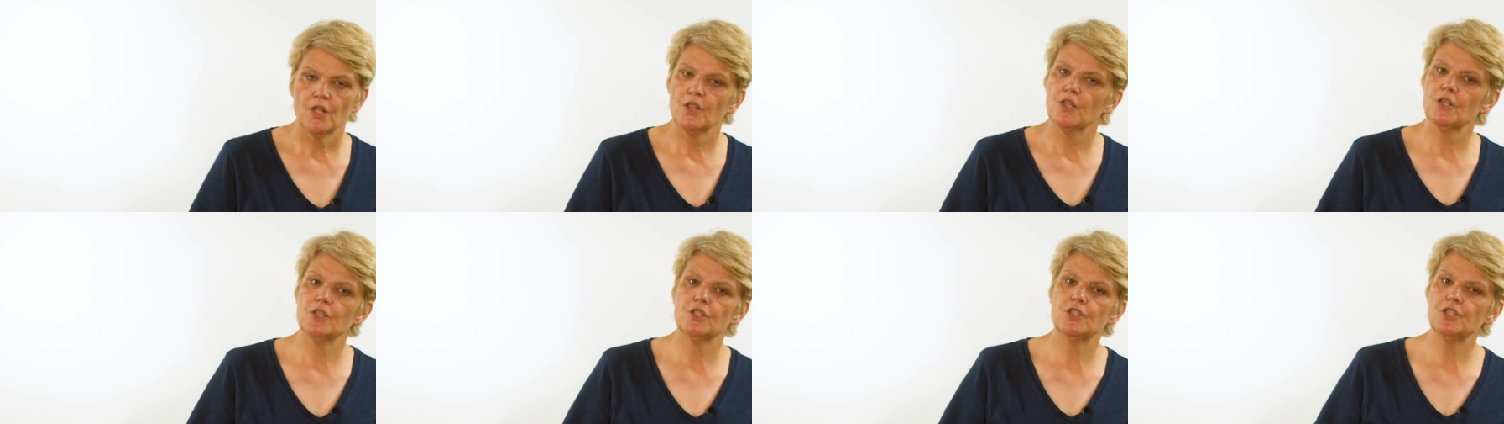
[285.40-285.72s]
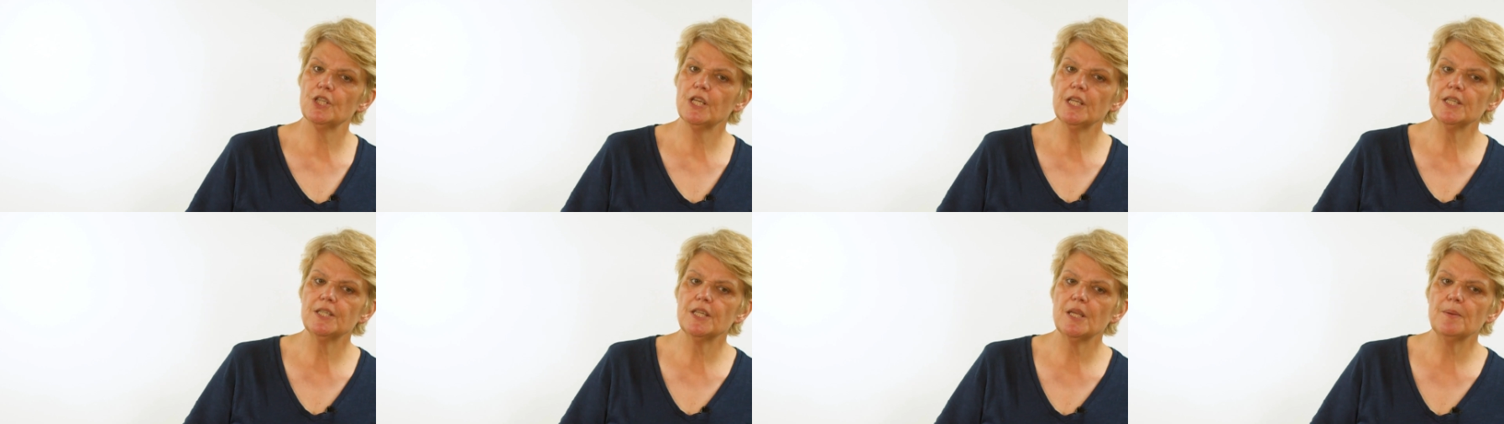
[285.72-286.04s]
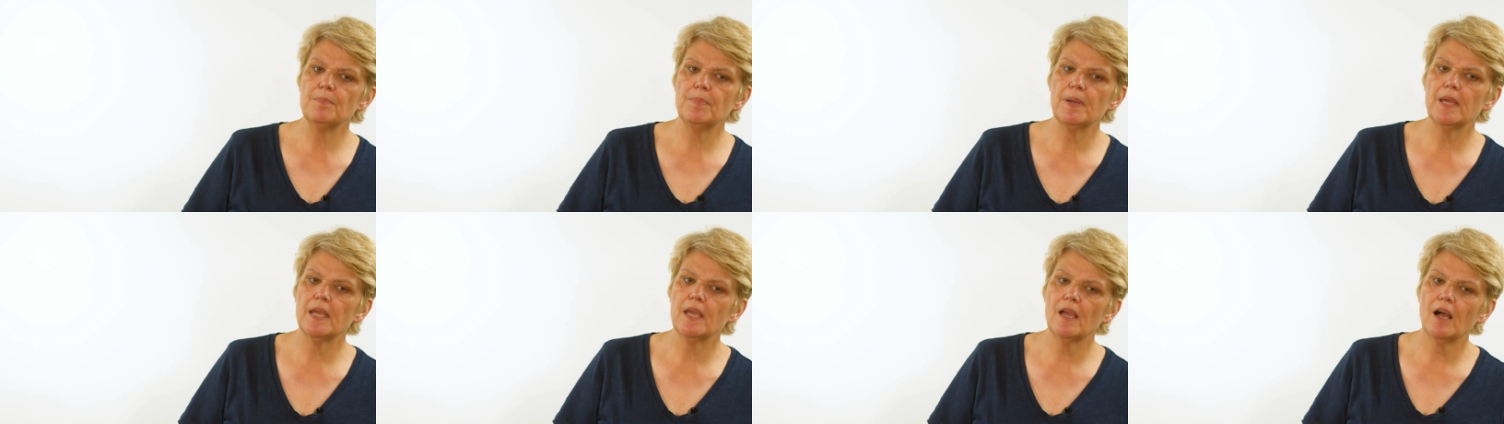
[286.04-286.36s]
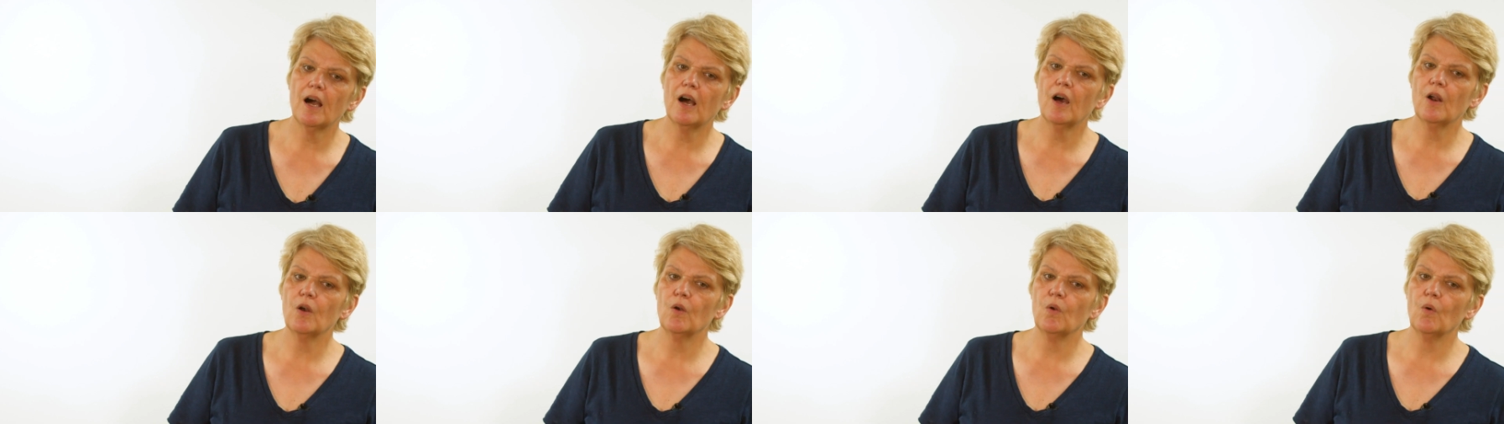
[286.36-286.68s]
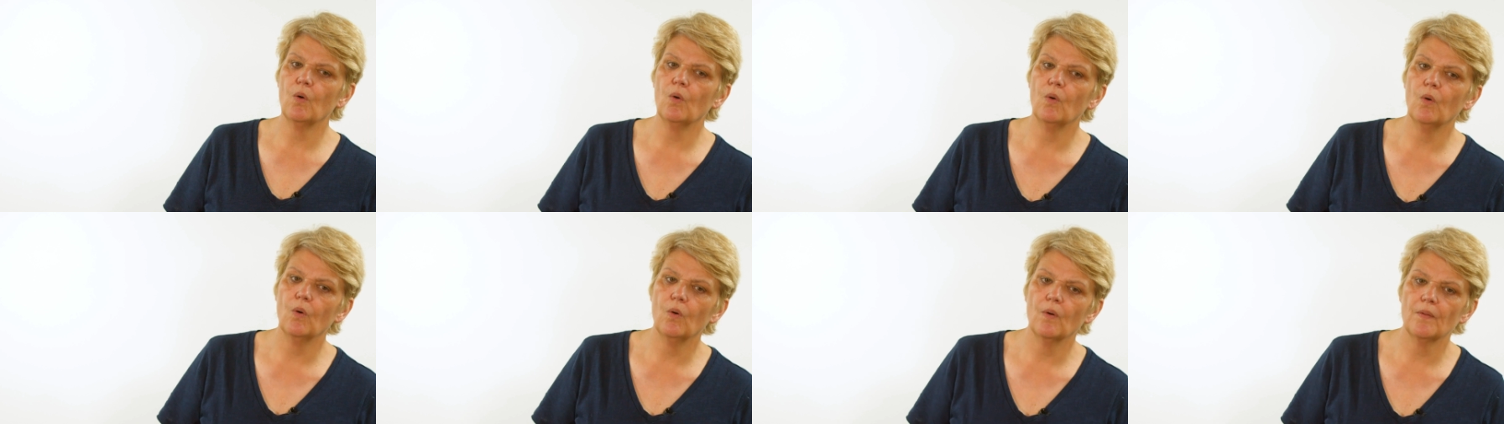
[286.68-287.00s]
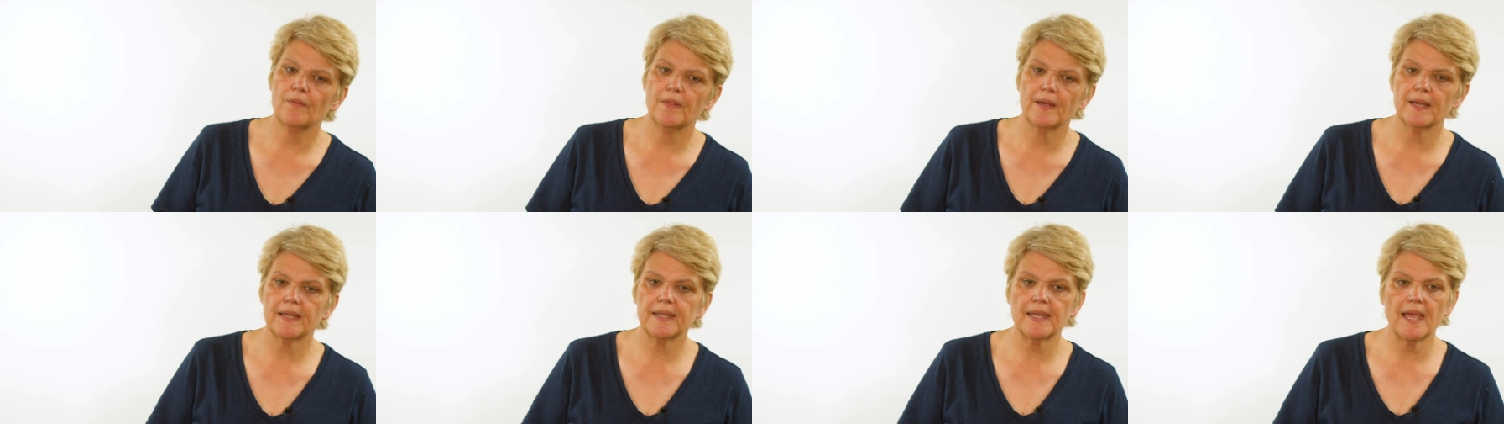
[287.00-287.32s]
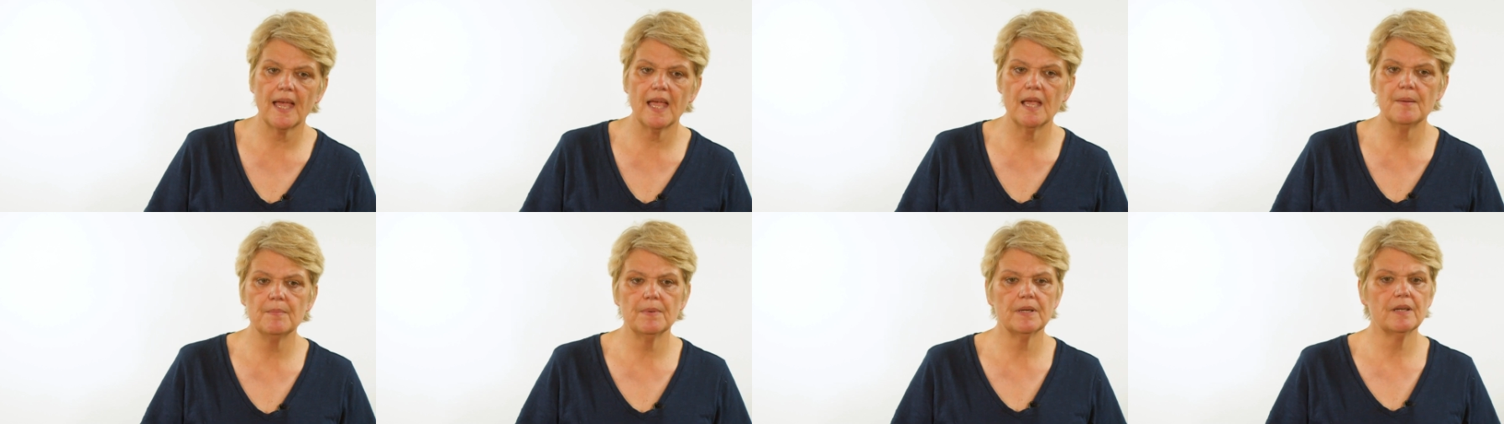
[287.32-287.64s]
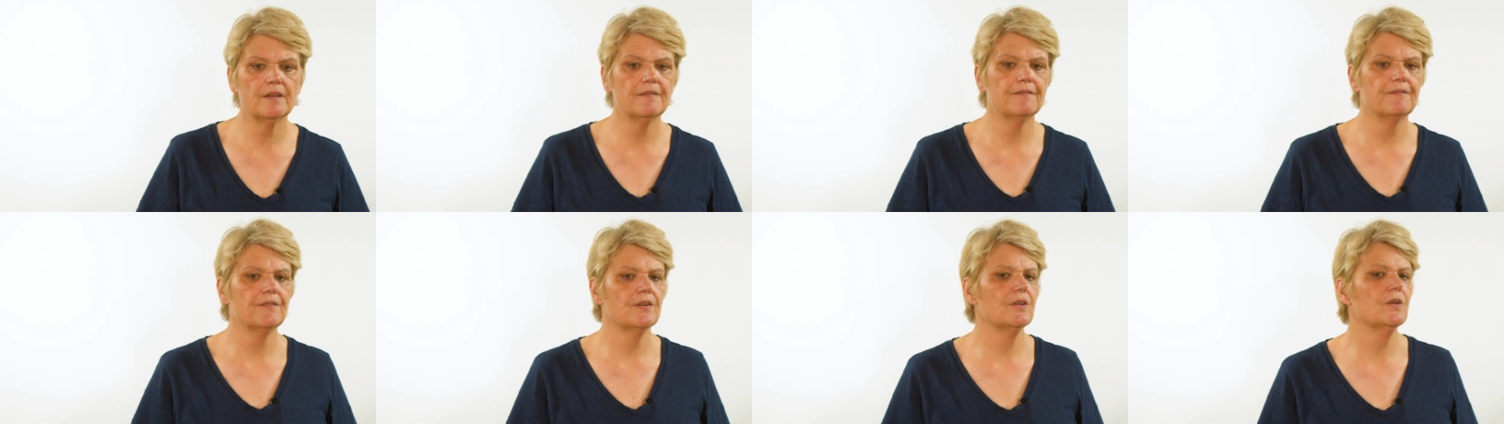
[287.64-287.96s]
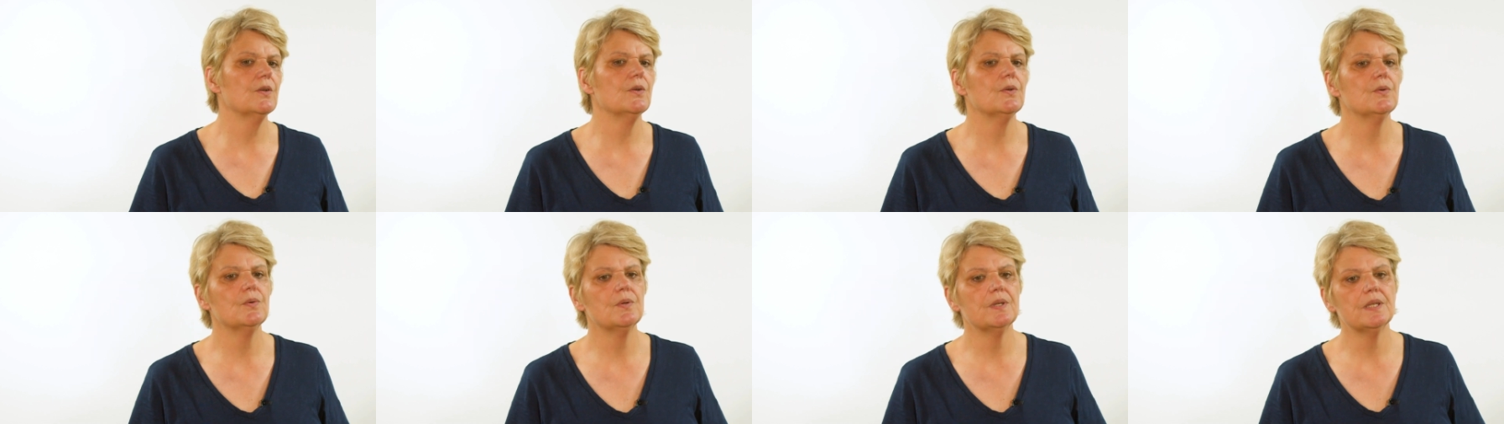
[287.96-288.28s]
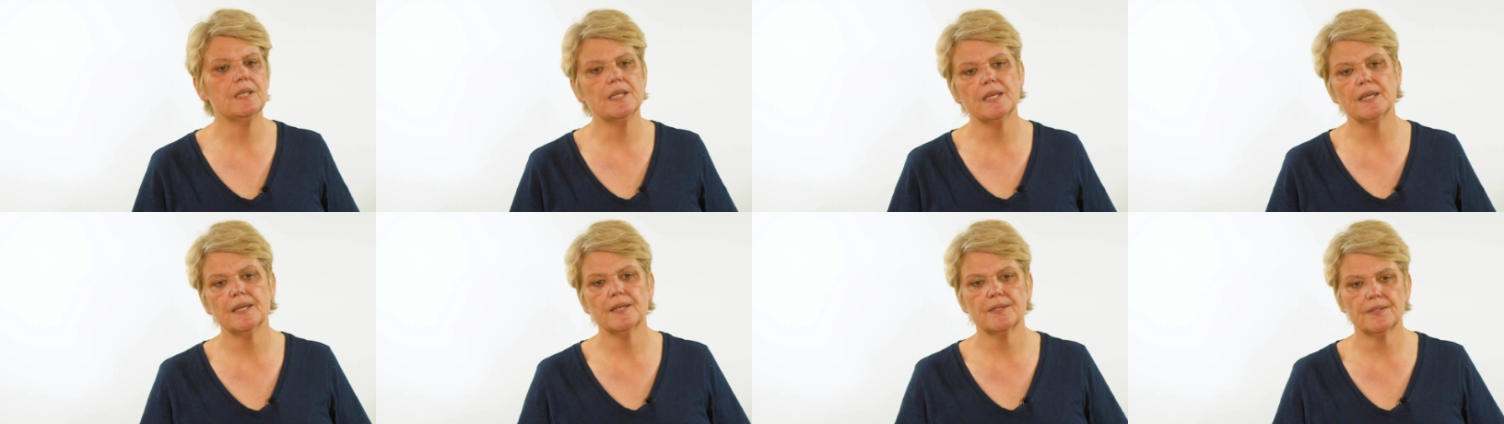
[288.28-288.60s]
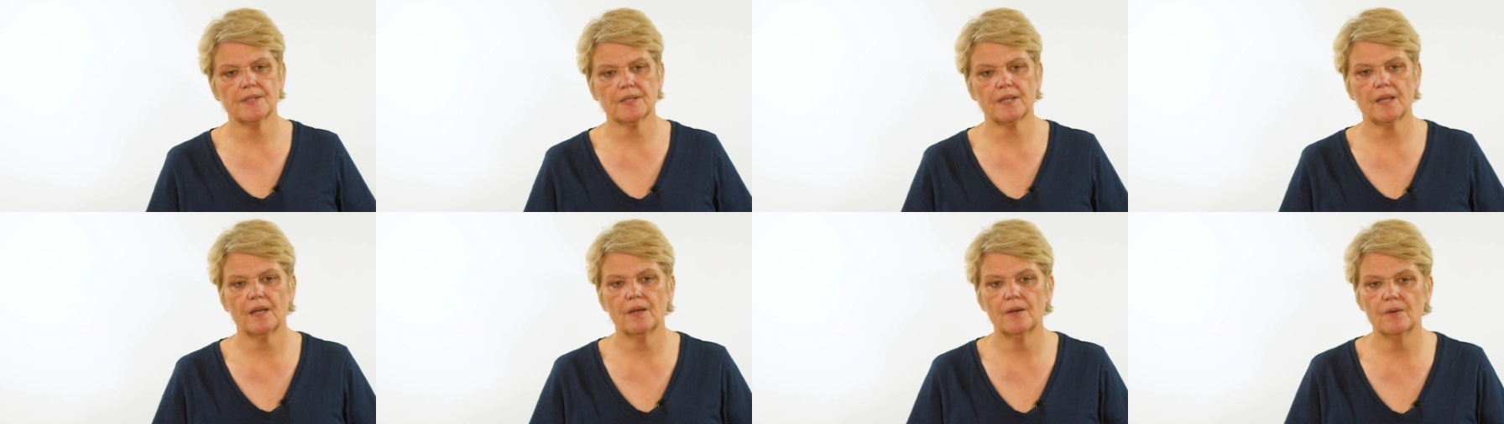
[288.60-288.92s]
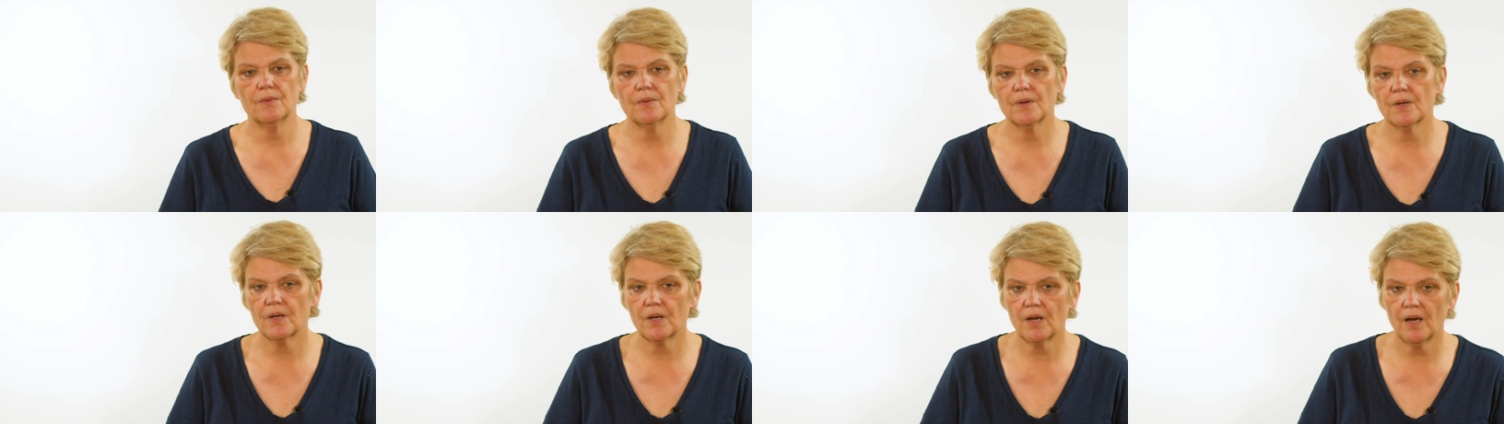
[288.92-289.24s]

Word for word: The GDPR law that came in a few years ago